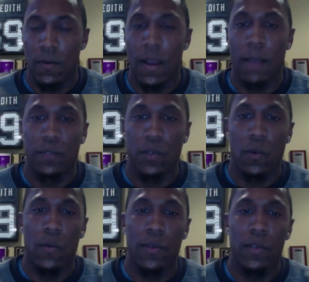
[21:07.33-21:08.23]
Right. So
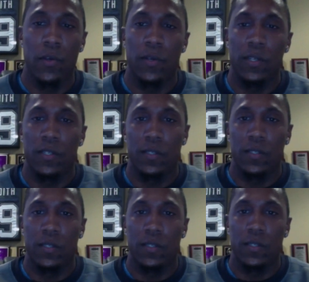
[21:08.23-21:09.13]
what we do is
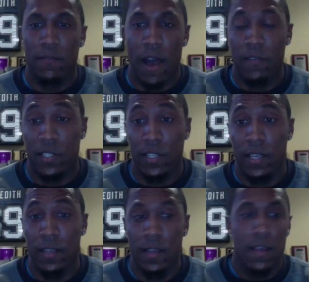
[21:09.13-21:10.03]
we have,
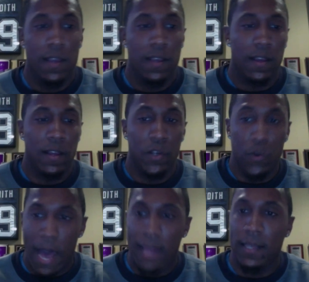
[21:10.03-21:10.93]
obviously, a
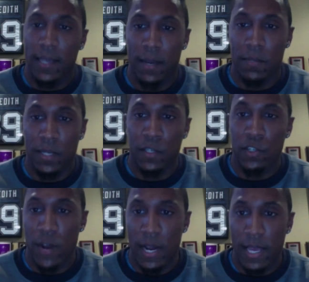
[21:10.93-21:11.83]
new athlete comes
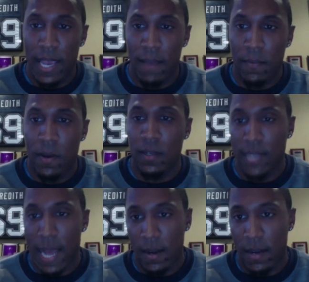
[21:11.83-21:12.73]
into training camp on a
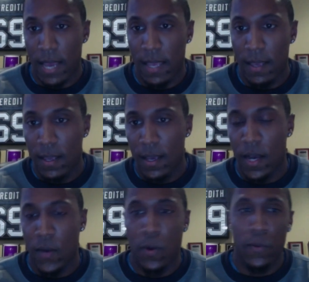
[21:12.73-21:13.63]
Saturday.
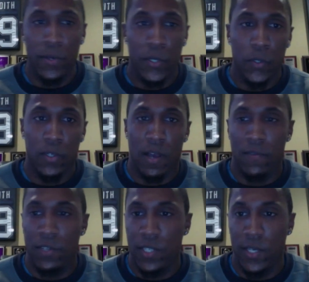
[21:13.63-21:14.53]
What we do is,
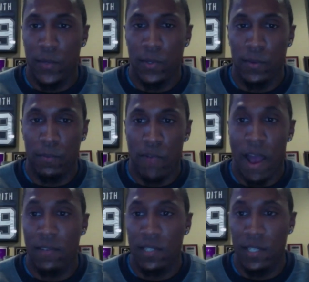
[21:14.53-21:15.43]
obviously,
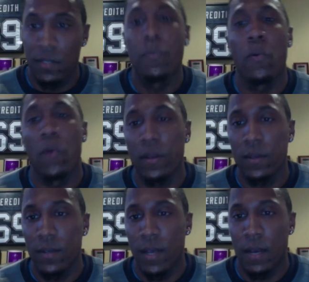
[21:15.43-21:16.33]
privacy is important.
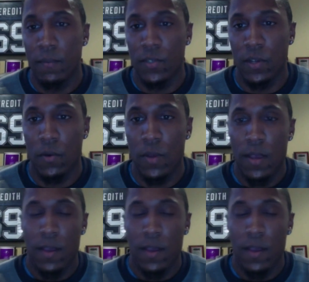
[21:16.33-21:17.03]
So